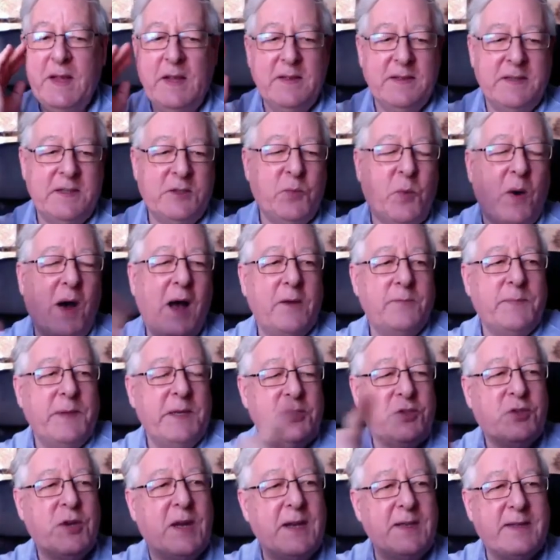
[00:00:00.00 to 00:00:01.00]
This is why I've been
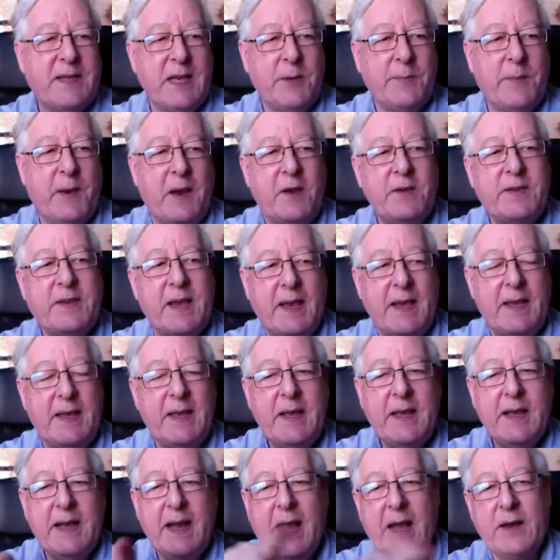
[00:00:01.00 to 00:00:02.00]
trying to think about, okay,
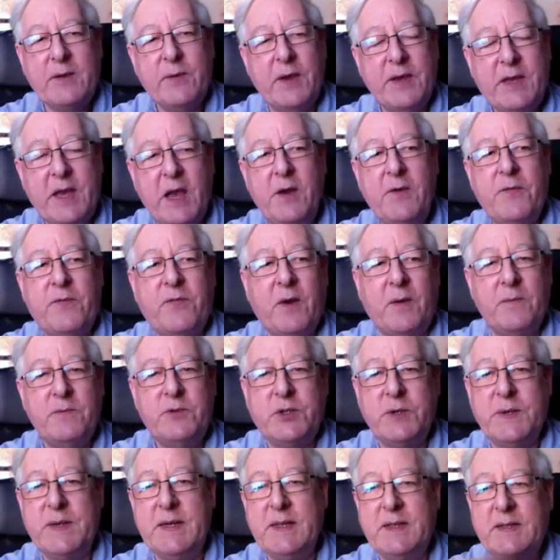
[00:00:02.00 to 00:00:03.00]
how do I go from
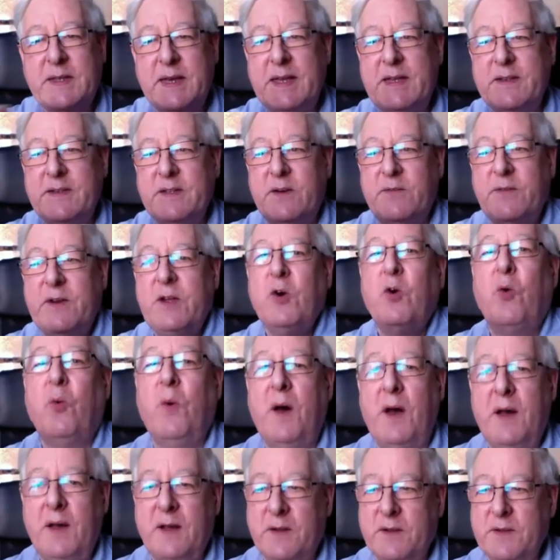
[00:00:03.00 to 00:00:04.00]
doing things in the real
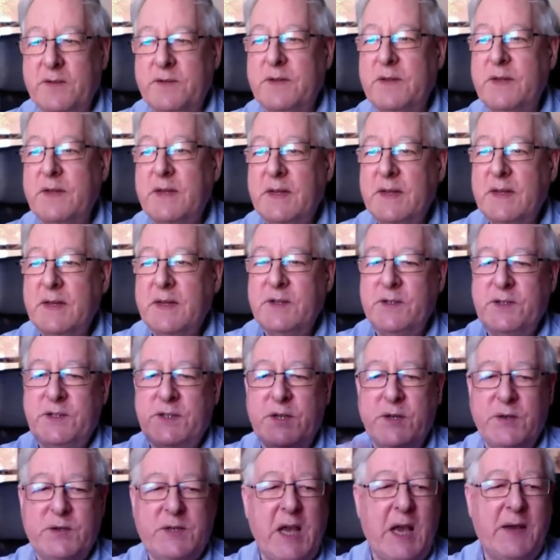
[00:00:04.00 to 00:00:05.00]
world
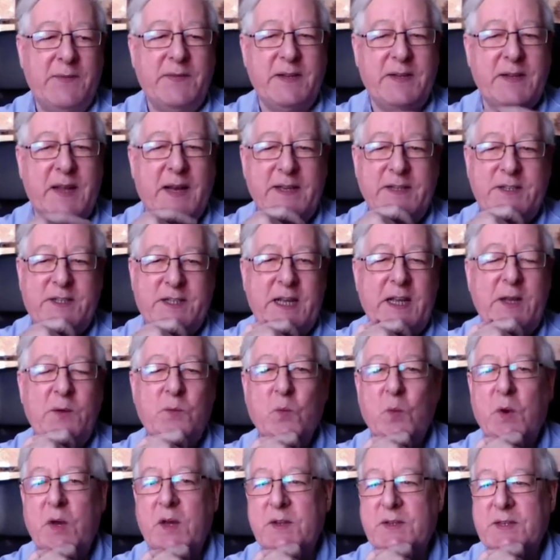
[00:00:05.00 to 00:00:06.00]
to
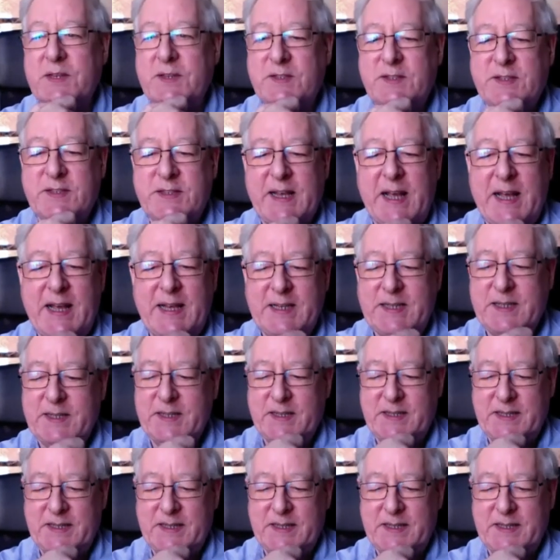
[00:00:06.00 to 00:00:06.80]
COVID-19 world instead?